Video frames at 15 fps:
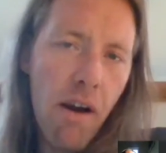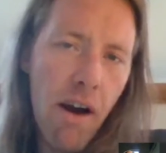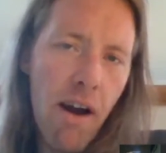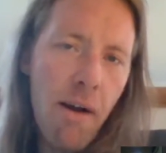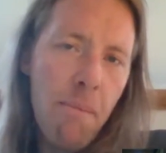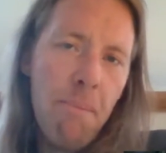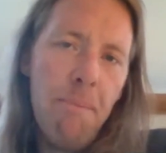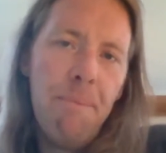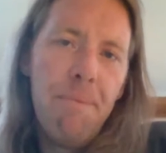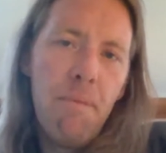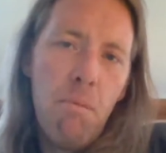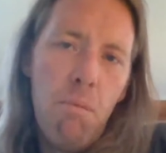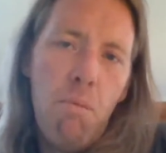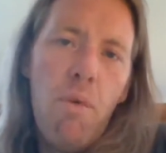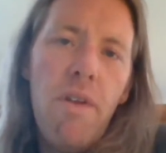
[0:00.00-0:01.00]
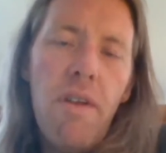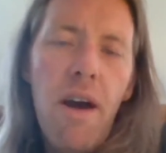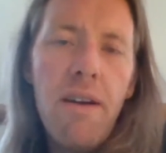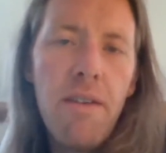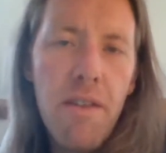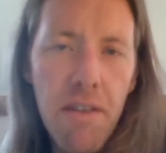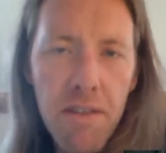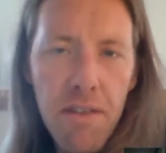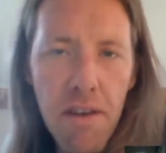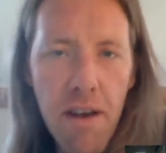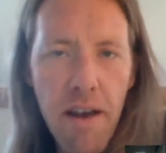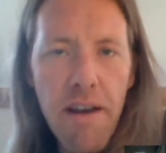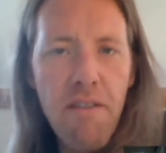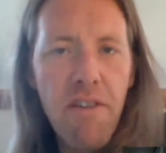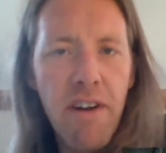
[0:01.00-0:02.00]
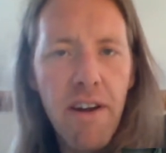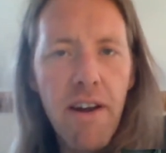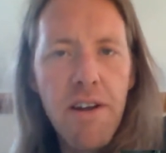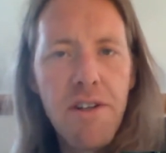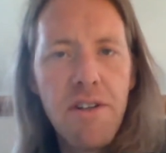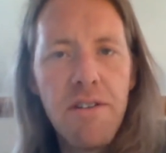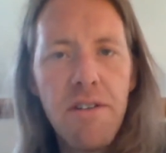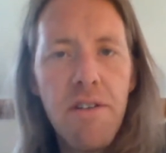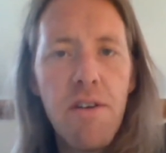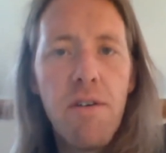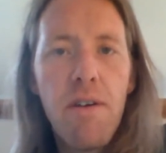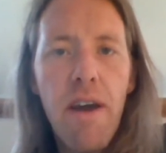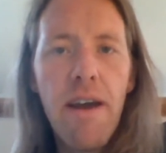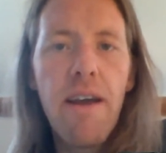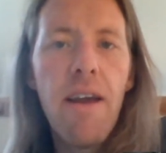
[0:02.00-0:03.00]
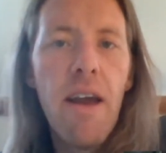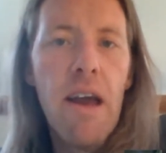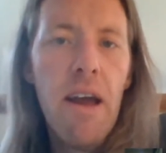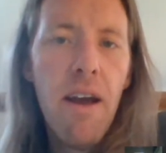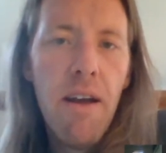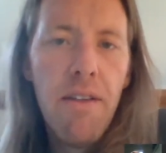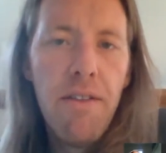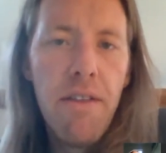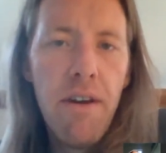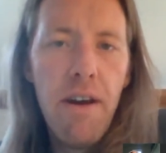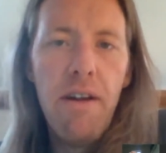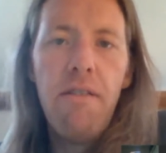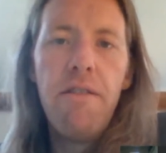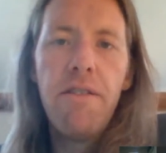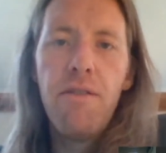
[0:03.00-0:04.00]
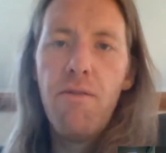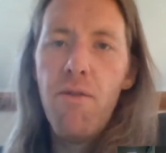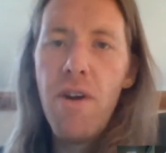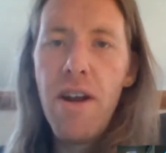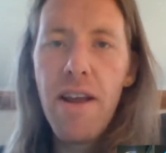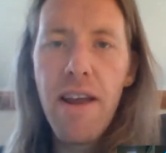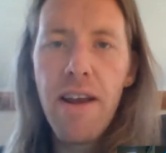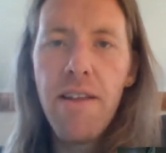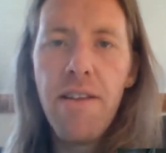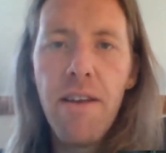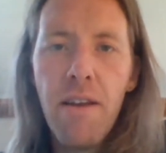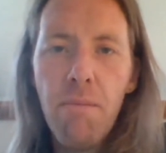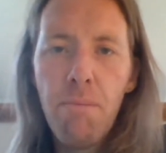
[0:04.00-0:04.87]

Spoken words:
under the CAA regulations in the UK, there isn't really anything